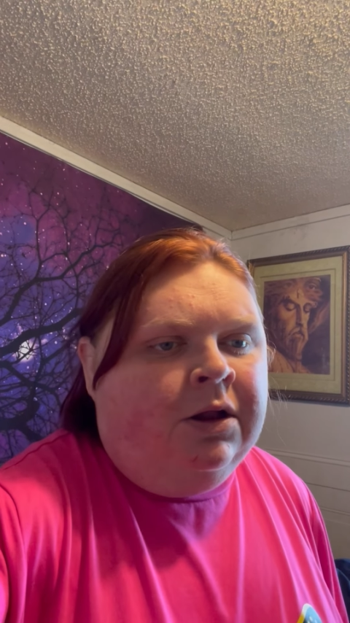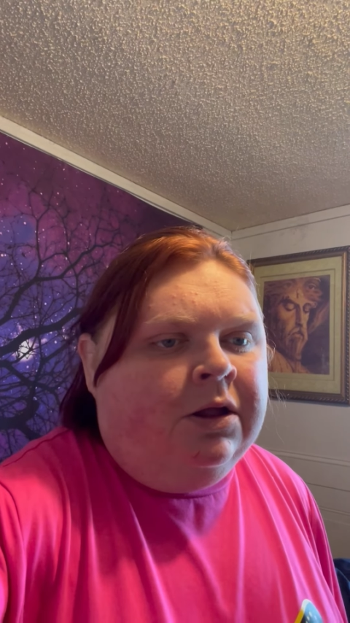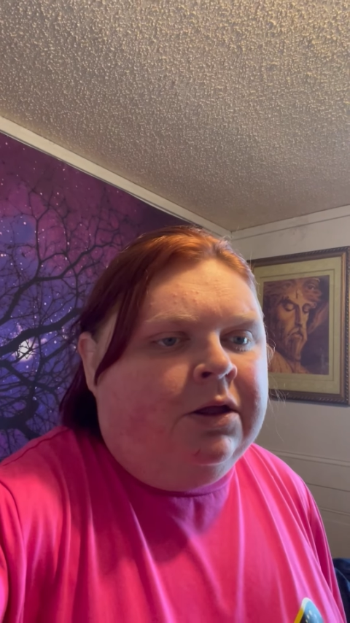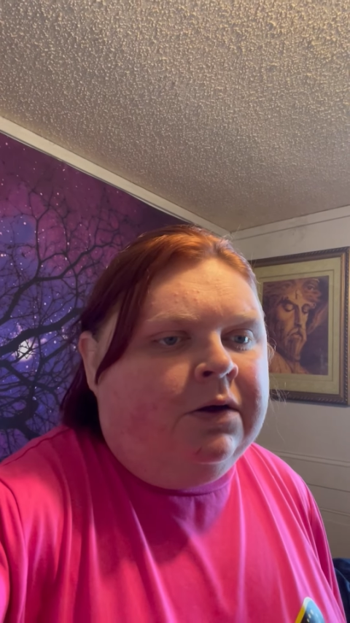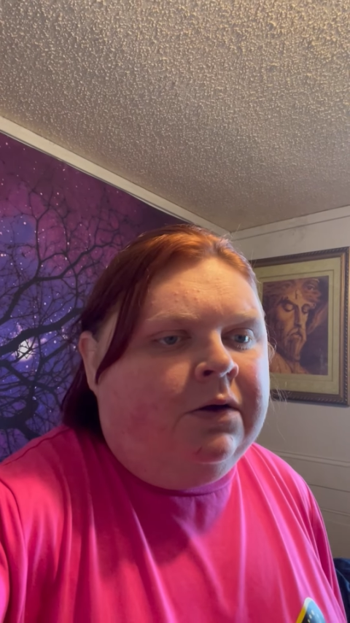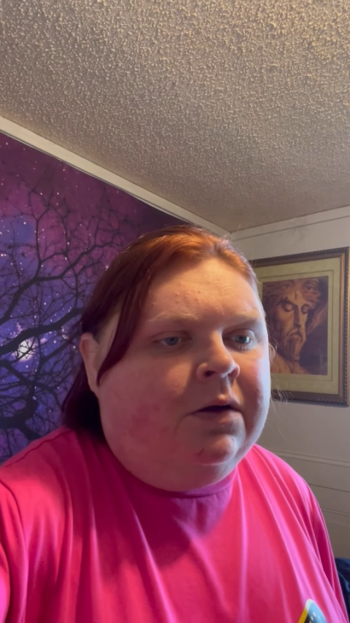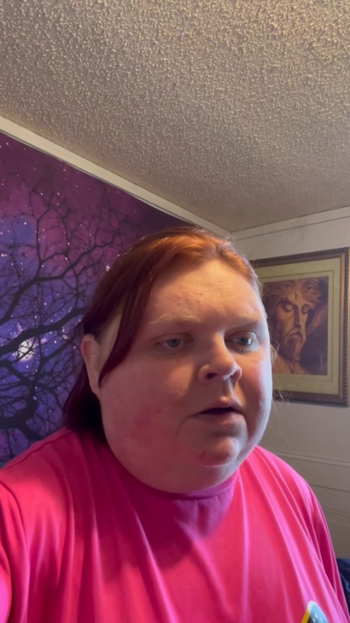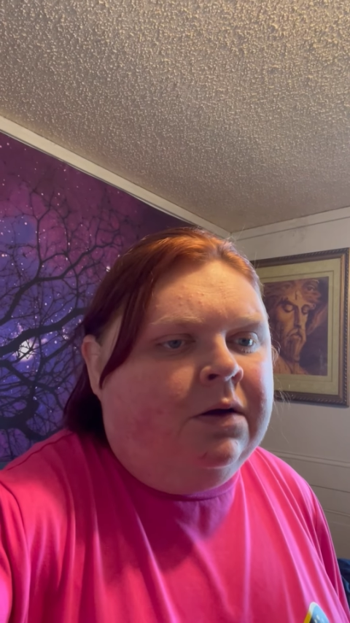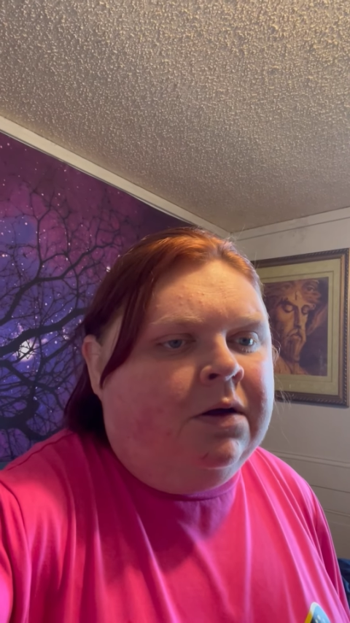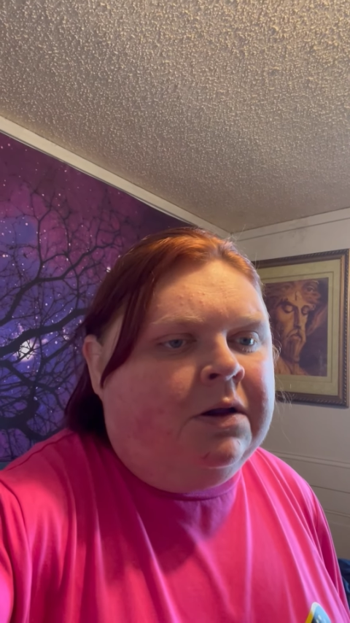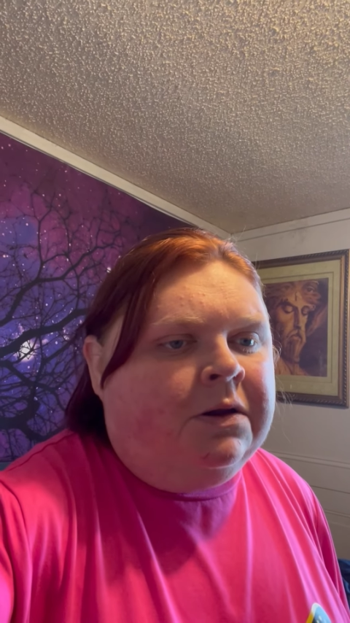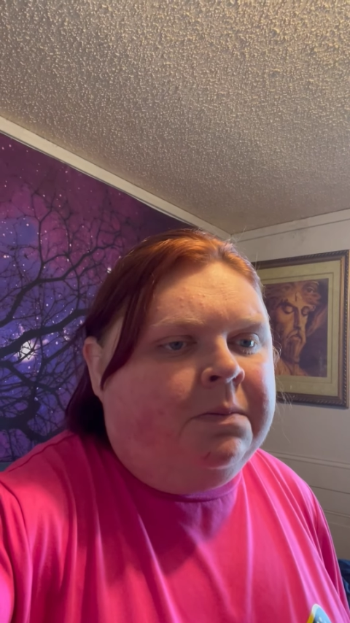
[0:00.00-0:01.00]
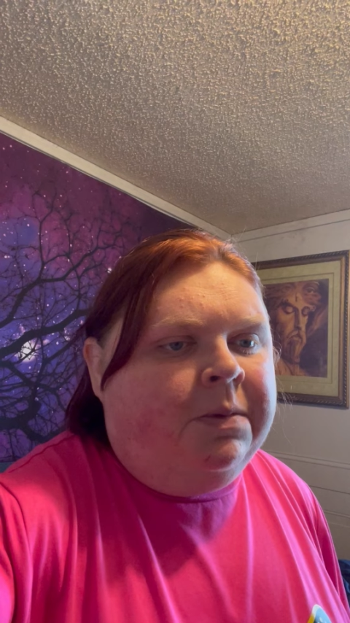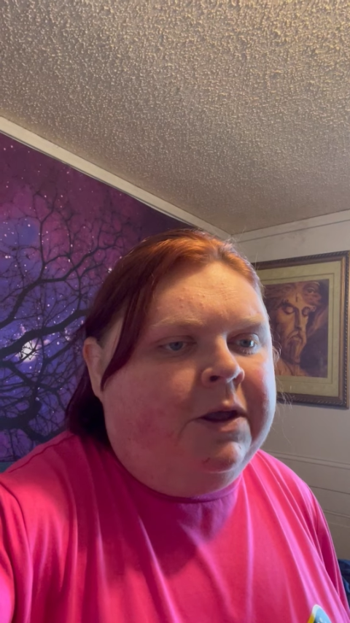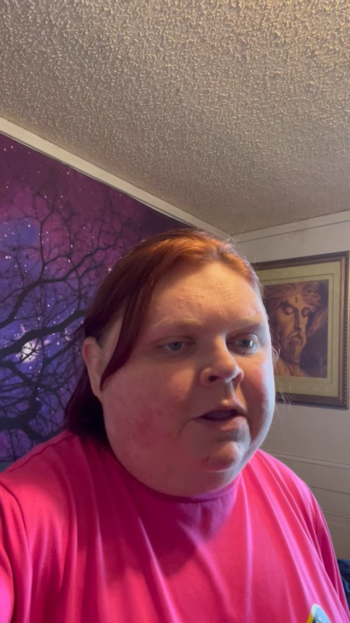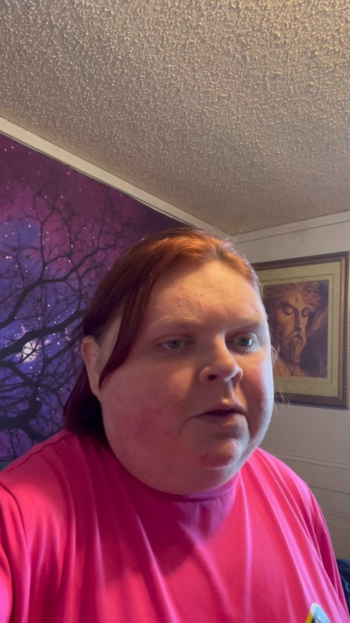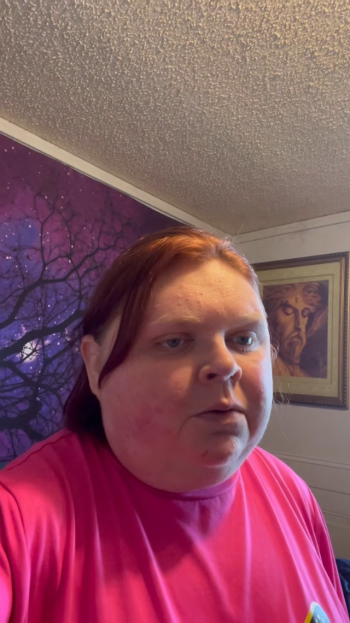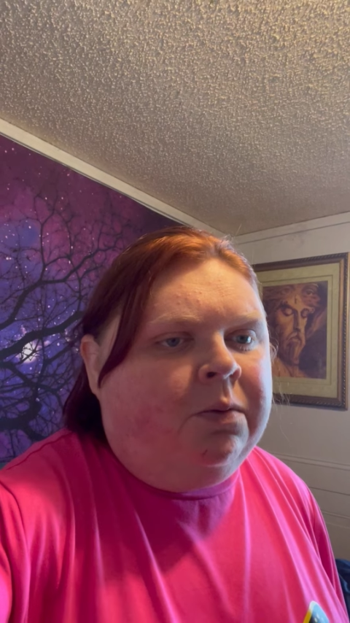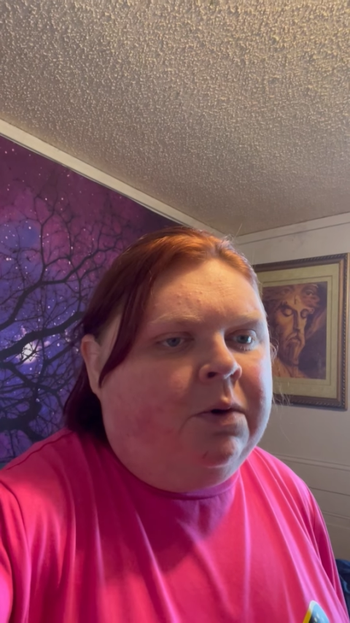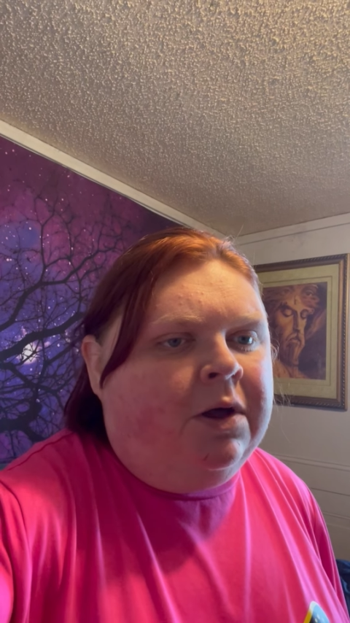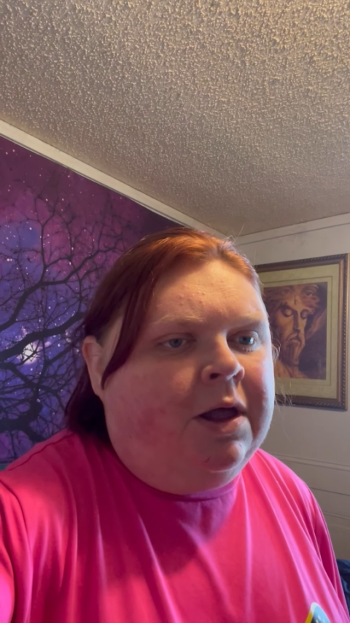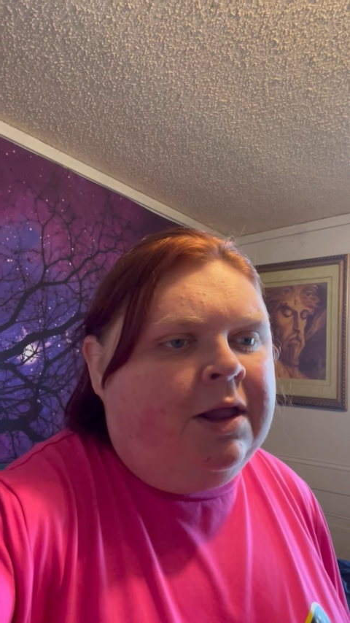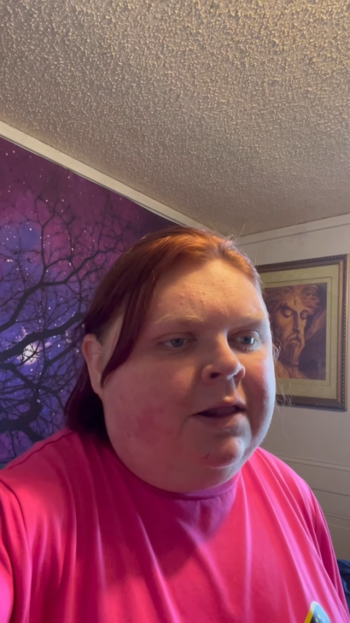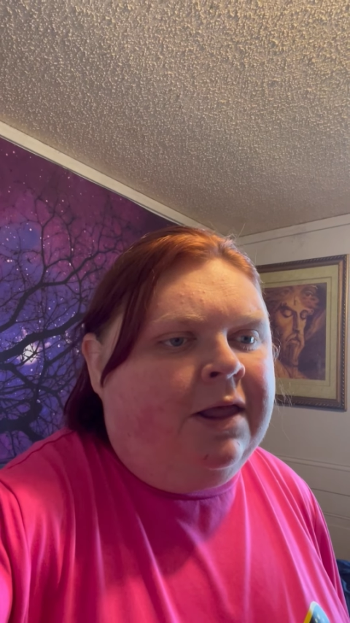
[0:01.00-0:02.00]
you're gonna be the
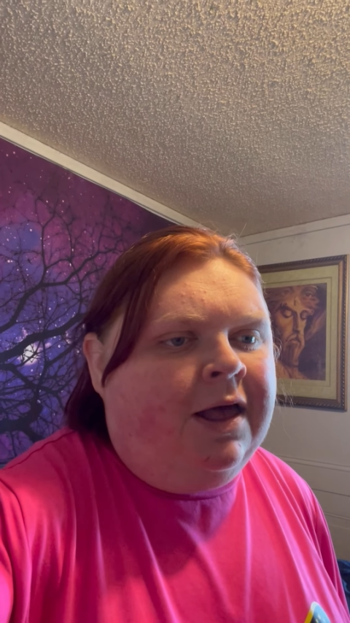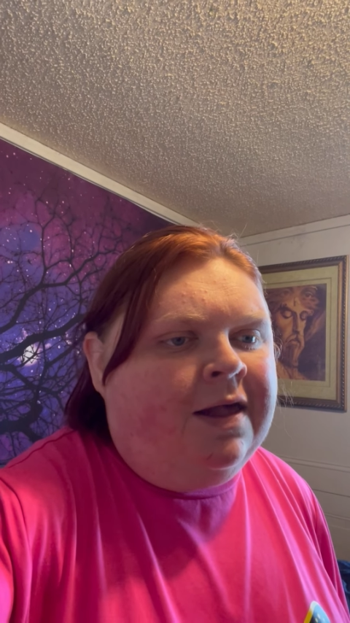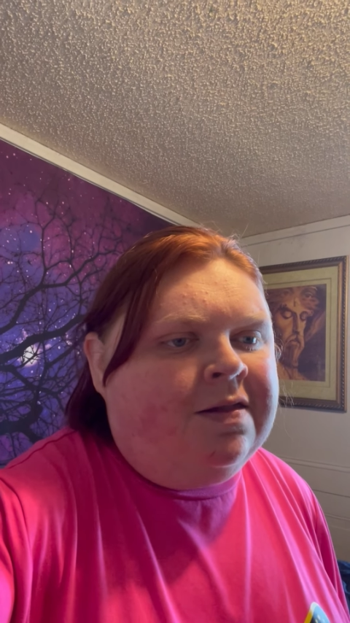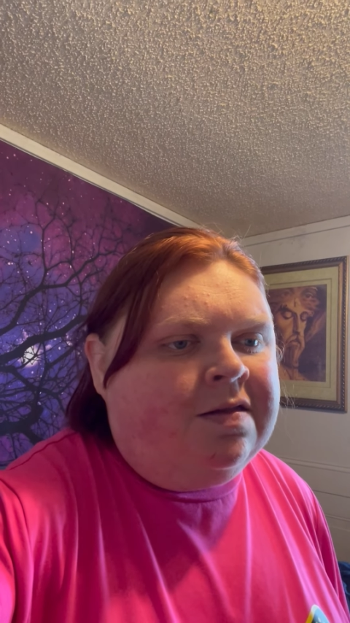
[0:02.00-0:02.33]
one that